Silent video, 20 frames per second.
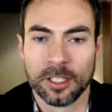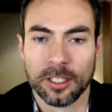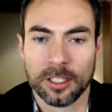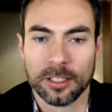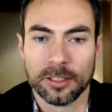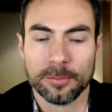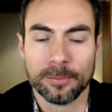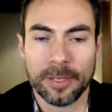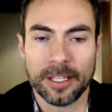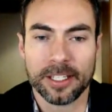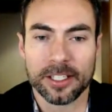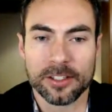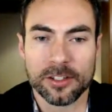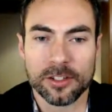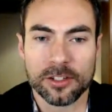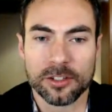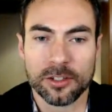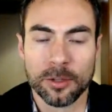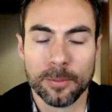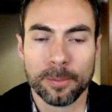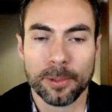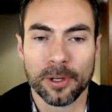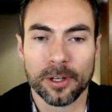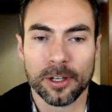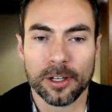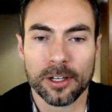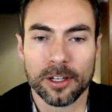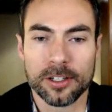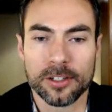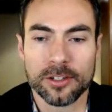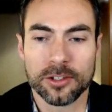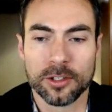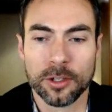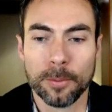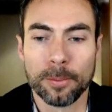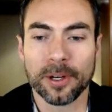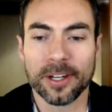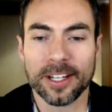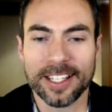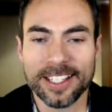So make it super,
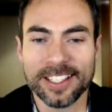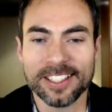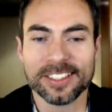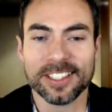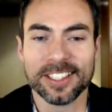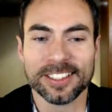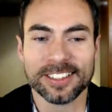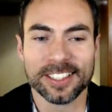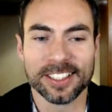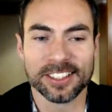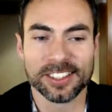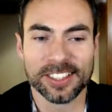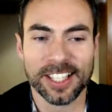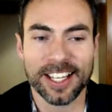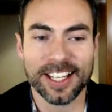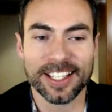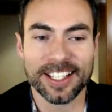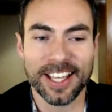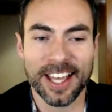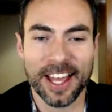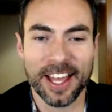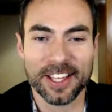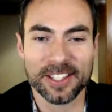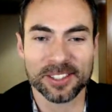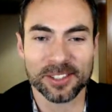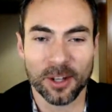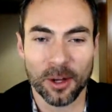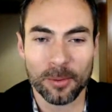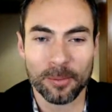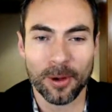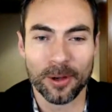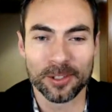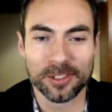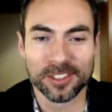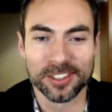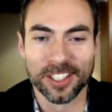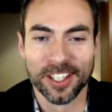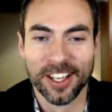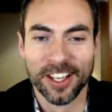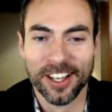super easy to say yes,
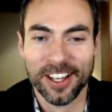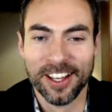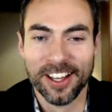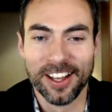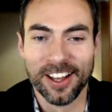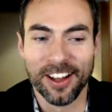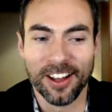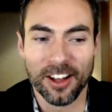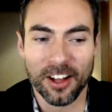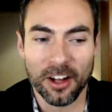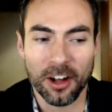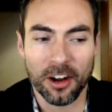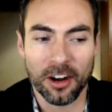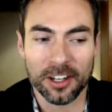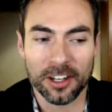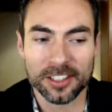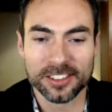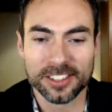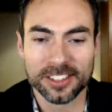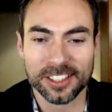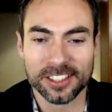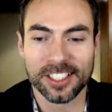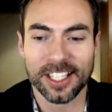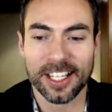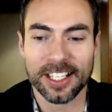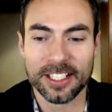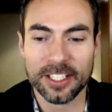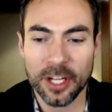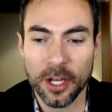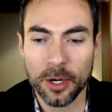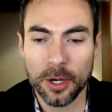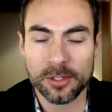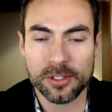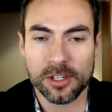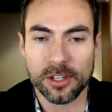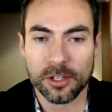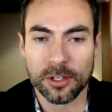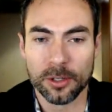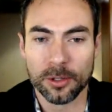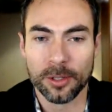almost hard to say no
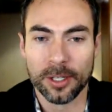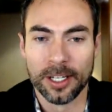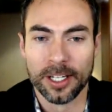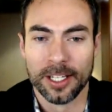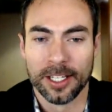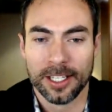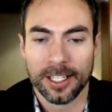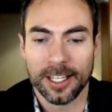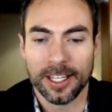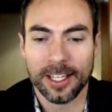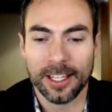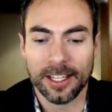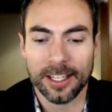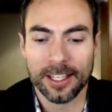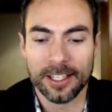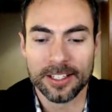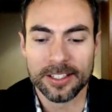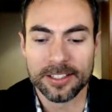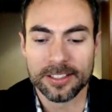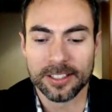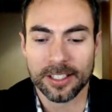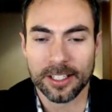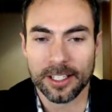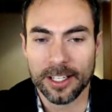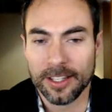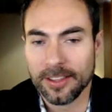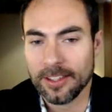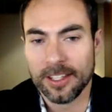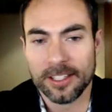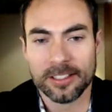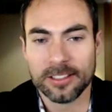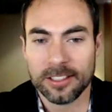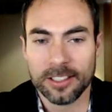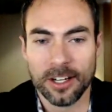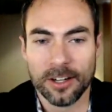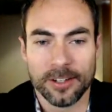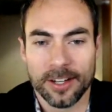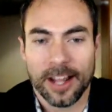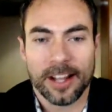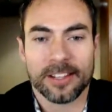to. And then,
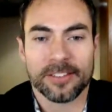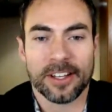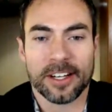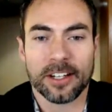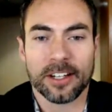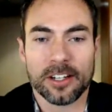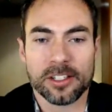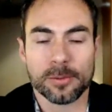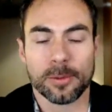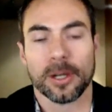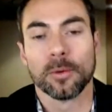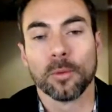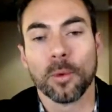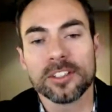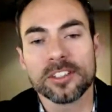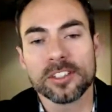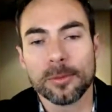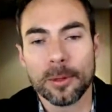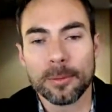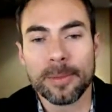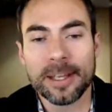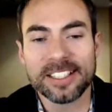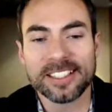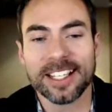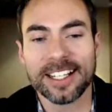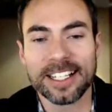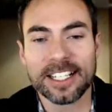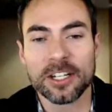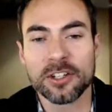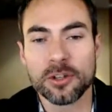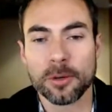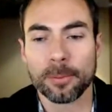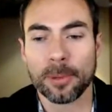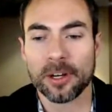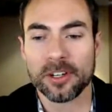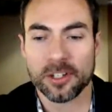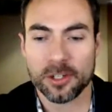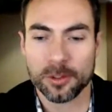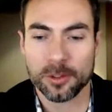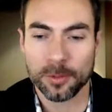now you've got a customer. And once someone makes that initial
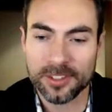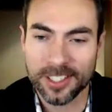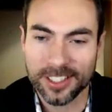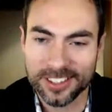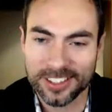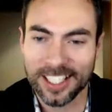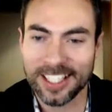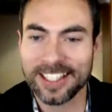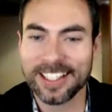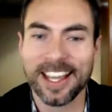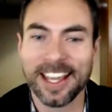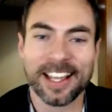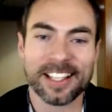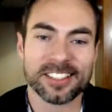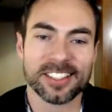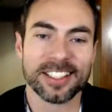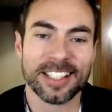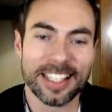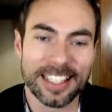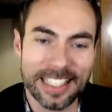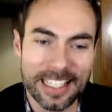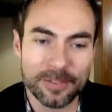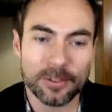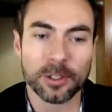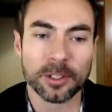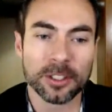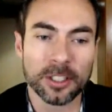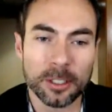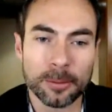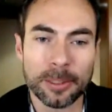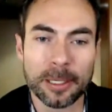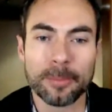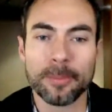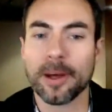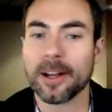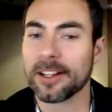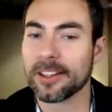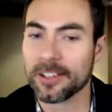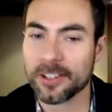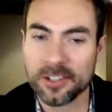purchase, once they say yes and they give you a little bit of
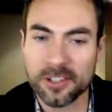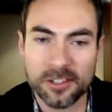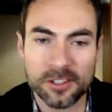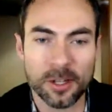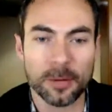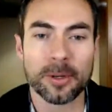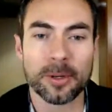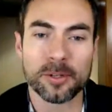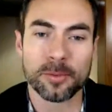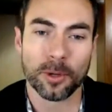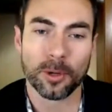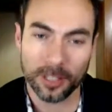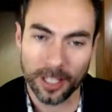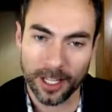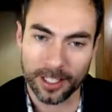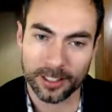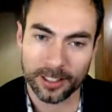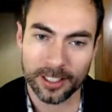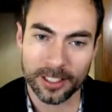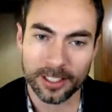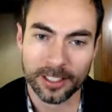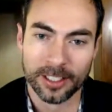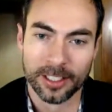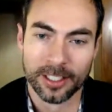money, they're so much more likely.